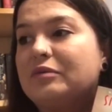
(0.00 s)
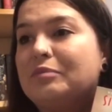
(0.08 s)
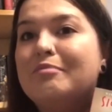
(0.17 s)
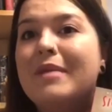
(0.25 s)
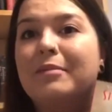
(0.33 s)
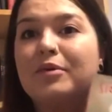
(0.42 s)

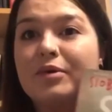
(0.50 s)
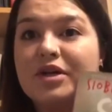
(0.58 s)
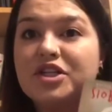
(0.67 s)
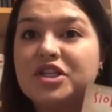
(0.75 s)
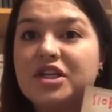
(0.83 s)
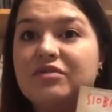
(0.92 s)

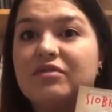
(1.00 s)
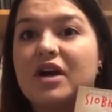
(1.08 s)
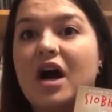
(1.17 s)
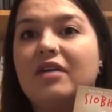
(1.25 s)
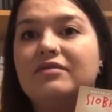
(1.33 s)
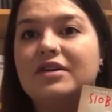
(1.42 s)
memories she
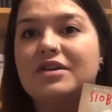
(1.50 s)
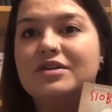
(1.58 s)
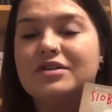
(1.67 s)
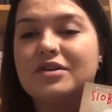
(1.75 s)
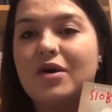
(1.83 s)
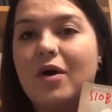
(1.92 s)

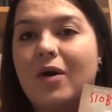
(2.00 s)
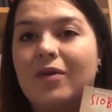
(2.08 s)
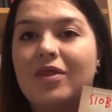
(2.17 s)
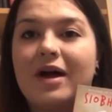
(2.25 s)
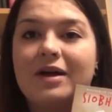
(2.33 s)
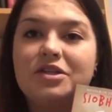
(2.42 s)
recovers
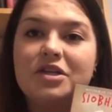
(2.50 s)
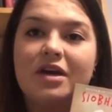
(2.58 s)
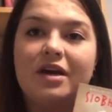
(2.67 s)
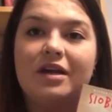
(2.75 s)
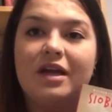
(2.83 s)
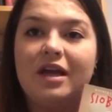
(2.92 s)
on that
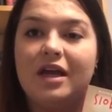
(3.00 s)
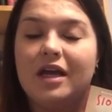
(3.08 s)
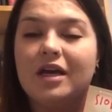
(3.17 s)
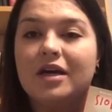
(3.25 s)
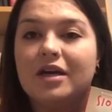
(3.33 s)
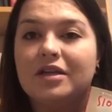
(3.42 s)

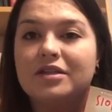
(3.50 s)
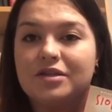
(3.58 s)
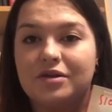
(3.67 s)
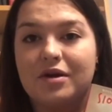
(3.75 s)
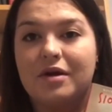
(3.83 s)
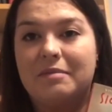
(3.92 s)
journey
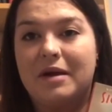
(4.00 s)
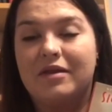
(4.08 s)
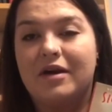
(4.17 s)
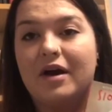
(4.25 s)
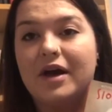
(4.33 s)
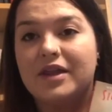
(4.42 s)
to her
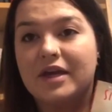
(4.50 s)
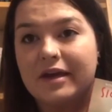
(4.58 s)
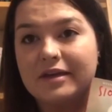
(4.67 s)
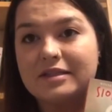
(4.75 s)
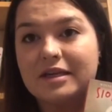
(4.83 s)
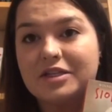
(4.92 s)
mother. I think
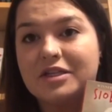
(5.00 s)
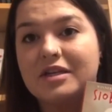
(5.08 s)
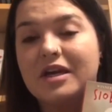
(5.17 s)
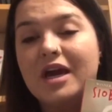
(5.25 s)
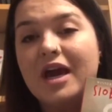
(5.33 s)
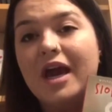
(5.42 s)
it's such
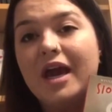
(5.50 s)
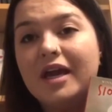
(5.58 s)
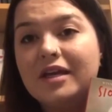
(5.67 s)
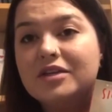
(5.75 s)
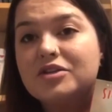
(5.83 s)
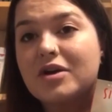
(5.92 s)
an
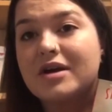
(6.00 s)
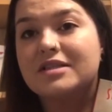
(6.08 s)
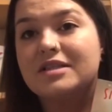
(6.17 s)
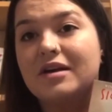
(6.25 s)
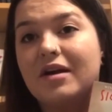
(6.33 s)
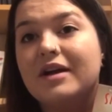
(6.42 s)

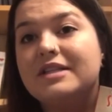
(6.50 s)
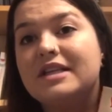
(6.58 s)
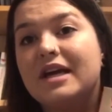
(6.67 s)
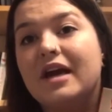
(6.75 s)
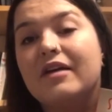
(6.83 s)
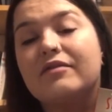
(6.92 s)
interesting
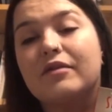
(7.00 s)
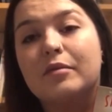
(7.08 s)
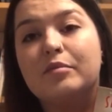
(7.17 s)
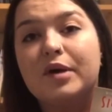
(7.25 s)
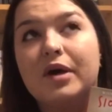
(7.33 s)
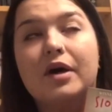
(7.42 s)
idea for a
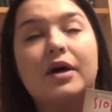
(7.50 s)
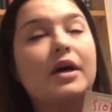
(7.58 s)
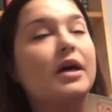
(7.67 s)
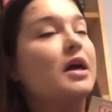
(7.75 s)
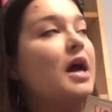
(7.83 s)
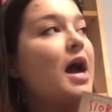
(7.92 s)

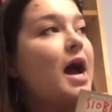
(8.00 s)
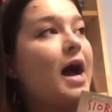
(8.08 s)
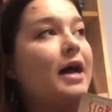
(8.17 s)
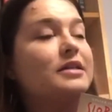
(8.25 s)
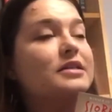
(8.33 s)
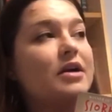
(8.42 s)
book,
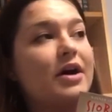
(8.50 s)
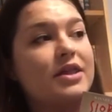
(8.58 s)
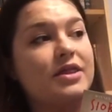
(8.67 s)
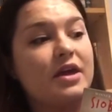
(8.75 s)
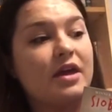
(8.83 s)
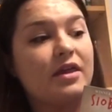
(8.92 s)
and I
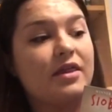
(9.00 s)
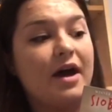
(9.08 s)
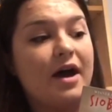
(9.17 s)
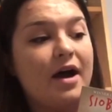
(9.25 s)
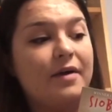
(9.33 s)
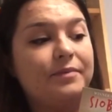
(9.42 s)
think
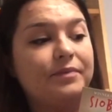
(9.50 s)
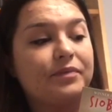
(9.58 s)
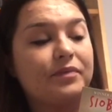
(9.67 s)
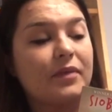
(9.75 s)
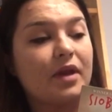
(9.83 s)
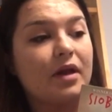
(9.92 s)
that
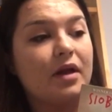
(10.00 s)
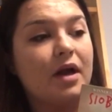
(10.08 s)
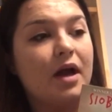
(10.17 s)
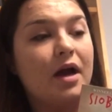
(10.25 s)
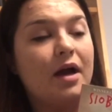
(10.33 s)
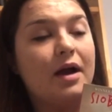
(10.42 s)

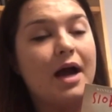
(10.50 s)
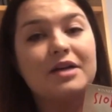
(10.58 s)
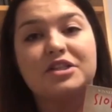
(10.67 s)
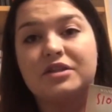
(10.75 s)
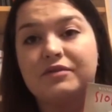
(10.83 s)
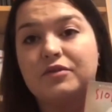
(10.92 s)
as
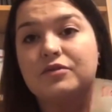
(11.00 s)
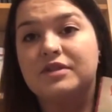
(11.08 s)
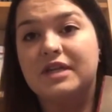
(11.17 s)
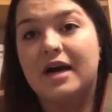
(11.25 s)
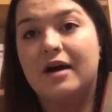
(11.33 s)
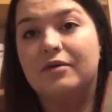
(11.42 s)
Siobhan
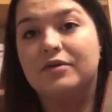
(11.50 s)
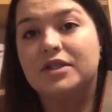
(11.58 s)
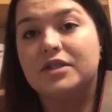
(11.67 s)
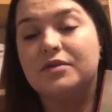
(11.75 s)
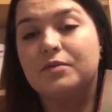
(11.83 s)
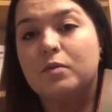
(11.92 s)
Dowd
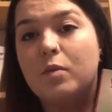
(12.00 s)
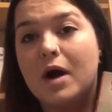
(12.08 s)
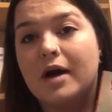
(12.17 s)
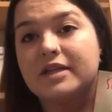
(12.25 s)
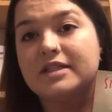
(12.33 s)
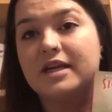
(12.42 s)

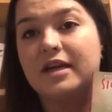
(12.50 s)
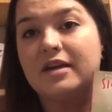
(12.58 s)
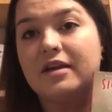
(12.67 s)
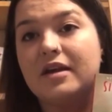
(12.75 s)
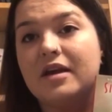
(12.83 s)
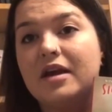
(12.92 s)
worked
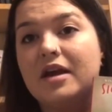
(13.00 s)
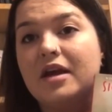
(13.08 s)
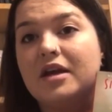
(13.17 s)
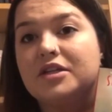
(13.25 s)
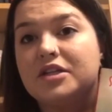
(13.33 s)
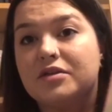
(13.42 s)
in
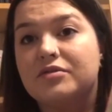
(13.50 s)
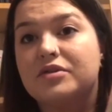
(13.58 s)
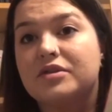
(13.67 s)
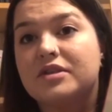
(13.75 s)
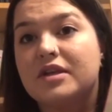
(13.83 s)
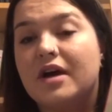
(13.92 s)

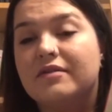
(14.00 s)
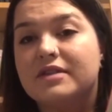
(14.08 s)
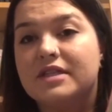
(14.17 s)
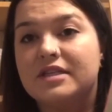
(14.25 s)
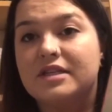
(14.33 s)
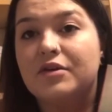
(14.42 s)
children's
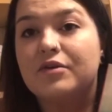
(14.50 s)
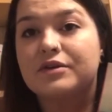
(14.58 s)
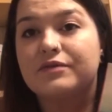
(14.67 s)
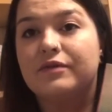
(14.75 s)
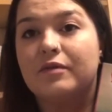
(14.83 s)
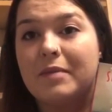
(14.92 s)
services in
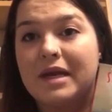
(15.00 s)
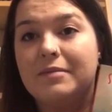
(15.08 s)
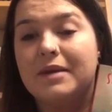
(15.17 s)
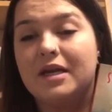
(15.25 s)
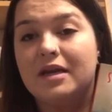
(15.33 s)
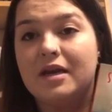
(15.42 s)
Oxford for many,
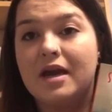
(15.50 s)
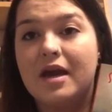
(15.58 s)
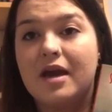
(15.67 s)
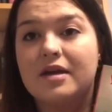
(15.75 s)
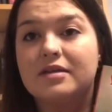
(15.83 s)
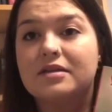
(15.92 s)
many
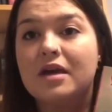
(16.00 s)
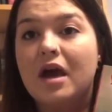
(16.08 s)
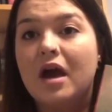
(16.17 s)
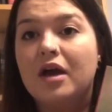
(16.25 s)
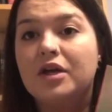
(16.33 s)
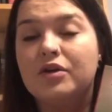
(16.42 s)
years,
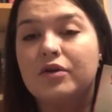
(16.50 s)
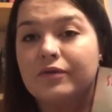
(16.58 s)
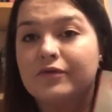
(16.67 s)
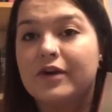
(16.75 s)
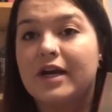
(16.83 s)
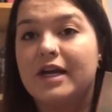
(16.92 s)
you
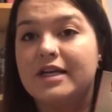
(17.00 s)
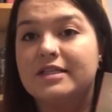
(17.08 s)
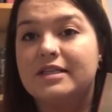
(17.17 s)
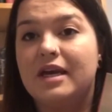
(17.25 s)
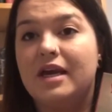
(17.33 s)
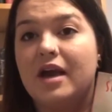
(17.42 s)
can really
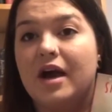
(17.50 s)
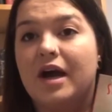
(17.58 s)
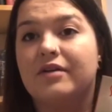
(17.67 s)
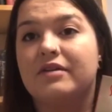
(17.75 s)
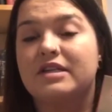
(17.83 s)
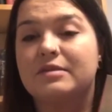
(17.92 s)
see
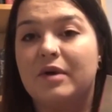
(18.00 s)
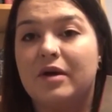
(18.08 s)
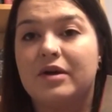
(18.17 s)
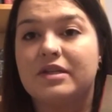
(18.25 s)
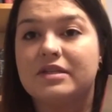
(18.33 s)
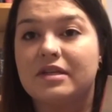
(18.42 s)
her
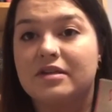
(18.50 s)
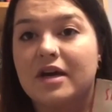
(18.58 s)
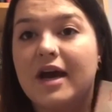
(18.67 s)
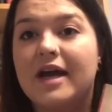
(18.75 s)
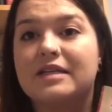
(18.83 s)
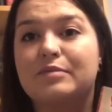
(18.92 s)
experience and
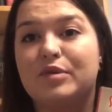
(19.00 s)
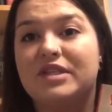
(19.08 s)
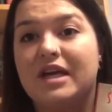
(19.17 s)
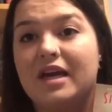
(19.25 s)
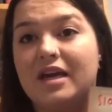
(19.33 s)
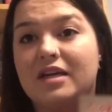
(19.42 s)
her
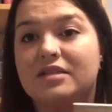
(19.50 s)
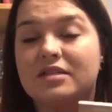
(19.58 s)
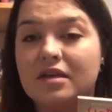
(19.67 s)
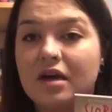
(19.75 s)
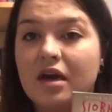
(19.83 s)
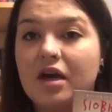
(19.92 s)

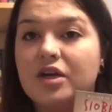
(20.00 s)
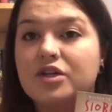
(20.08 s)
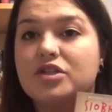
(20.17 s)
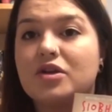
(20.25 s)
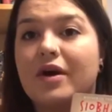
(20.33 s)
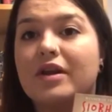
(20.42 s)
expertise
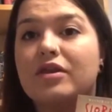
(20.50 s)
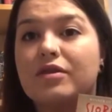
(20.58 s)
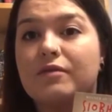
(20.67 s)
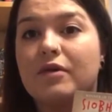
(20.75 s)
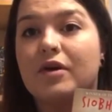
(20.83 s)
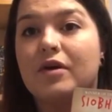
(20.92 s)
shine
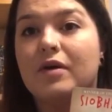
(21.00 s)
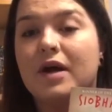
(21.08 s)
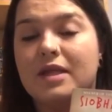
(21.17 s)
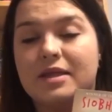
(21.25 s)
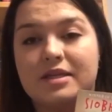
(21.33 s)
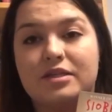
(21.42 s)
through
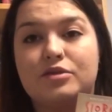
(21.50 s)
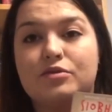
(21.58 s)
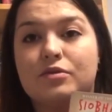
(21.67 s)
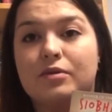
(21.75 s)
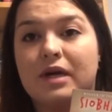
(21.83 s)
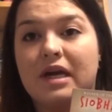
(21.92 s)
in this
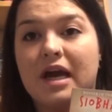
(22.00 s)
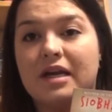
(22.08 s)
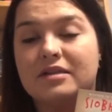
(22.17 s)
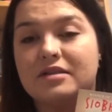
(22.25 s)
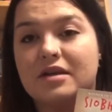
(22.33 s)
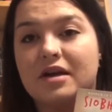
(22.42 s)
story,
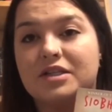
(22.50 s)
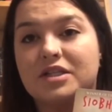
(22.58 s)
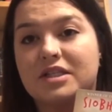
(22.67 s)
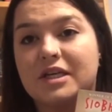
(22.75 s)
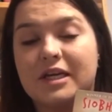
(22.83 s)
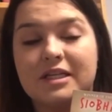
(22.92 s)
and I
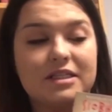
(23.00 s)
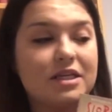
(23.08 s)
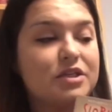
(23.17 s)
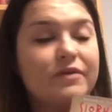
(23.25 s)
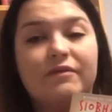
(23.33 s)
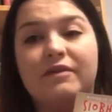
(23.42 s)
just think it's
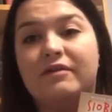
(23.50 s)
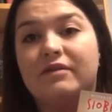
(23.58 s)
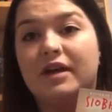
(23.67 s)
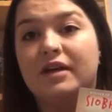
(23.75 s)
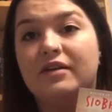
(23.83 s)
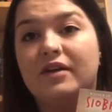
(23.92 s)
such a
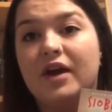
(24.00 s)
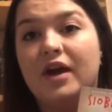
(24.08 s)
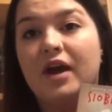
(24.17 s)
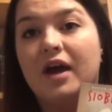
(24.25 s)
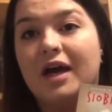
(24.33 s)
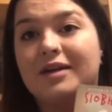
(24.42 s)
vivid
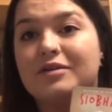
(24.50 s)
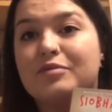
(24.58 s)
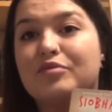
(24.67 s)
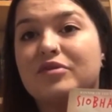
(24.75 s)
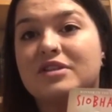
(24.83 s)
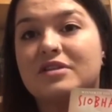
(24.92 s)
and
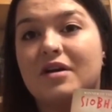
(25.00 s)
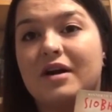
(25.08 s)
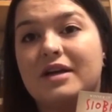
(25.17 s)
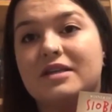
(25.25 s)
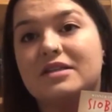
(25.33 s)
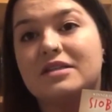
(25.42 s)

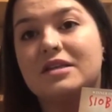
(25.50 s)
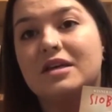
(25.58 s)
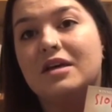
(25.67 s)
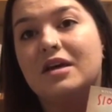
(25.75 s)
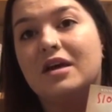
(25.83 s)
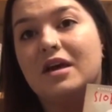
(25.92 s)
precise
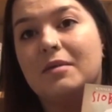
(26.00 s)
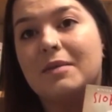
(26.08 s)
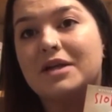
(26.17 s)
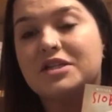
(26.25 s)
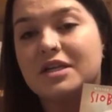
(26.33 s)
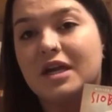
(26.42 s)

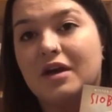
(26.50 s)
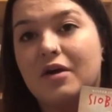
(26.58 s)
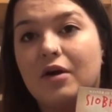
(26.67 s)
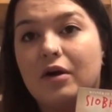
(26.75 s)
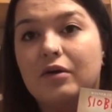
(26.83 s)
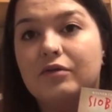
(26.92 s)
imagining
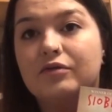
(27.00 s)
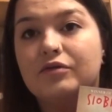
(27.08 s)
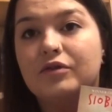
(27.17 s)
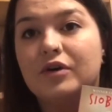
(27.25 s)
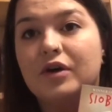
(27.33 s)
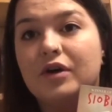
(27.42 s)
of
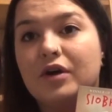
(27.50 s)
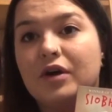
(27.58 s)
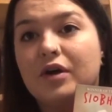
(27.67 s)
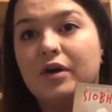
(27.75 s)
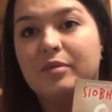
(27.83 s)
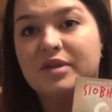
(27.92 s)

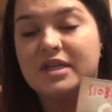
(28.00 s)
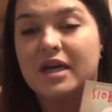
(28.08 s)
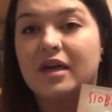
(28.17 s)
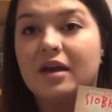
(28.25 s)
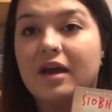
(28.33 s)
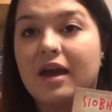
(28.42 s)
a
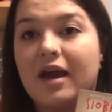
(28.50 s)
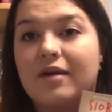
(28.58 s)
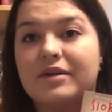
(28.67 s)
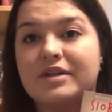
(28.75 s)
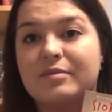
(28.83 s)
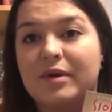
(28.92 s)
particular
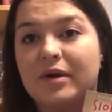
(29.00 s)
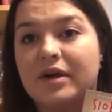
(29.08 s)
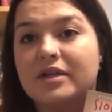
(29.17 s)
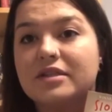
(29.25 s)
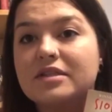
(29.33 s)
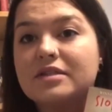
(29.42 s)
care
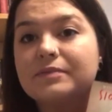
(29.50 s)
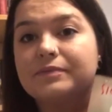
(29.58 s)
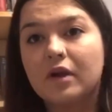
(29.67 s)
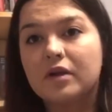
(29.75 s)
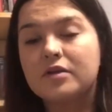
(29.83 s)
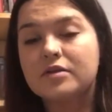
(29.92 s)
experience.
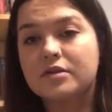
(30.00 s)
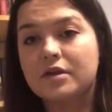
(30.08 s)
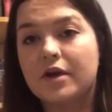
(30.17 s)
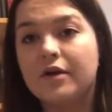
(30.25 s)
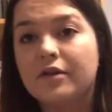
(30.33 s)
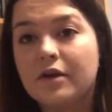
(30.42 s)

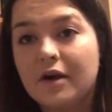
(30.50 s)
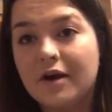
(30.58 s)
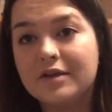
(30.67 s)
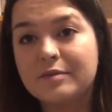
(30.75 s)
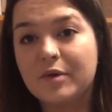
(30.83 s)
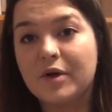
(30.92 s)
So the
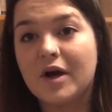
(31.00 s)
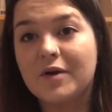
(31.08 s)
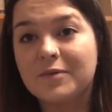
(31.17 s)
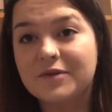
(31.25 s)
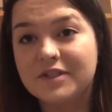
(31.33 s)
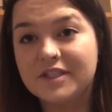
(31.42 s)
last book I
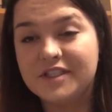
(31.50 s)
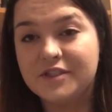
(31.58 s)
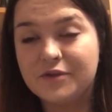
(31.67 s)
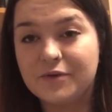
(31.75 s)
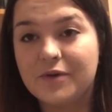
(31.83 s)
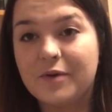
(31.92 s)
wanted to
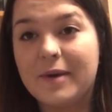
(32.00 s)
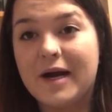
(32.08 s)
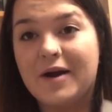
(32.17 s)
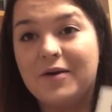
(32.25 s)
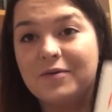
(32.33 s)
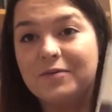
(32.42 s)
talk
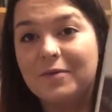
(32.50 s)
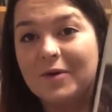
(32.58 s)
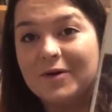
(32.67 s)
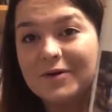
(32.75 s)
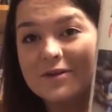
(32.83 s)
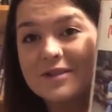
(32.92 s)
about
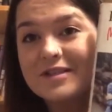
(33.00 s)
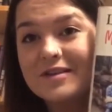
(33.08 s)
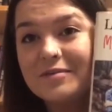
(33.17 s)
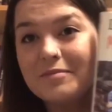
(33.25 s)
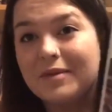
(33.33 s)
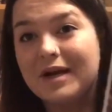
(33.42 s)
was
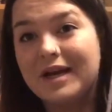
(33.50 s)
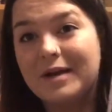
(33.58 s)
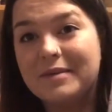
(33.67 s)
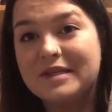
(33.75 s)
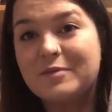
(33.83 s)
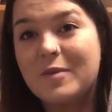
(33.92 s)
My
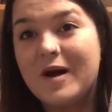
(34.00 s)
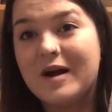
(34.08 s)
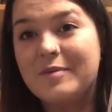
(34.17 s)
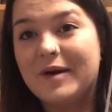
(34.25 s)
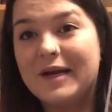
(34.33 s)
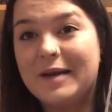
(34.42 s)
Name Is Why
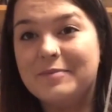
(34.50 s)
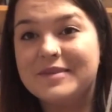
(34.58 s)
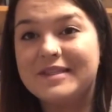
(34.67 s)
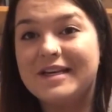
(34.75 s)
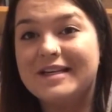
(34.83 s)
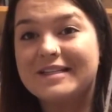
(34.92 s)
by Lem
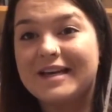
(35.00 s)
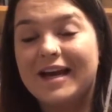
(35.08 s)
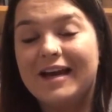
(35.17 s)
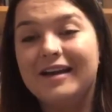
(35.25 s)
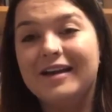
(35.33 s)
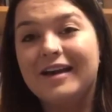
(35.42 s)
Cisse.